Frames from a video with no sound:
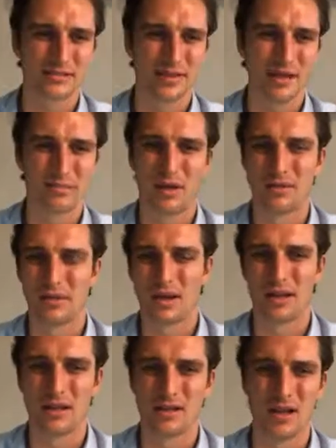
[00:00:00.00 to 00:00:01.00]
and probably a
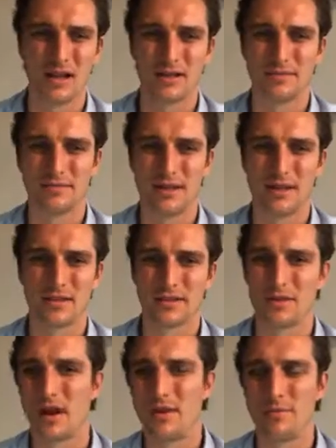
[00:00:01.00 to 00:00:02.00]
lot of ether
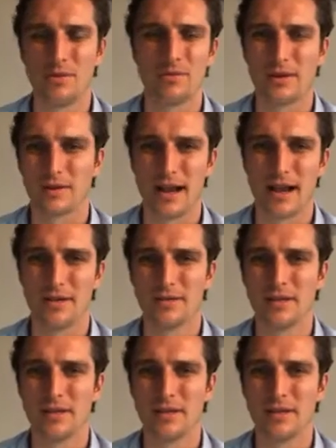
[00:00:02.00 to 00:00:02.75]
not moving around.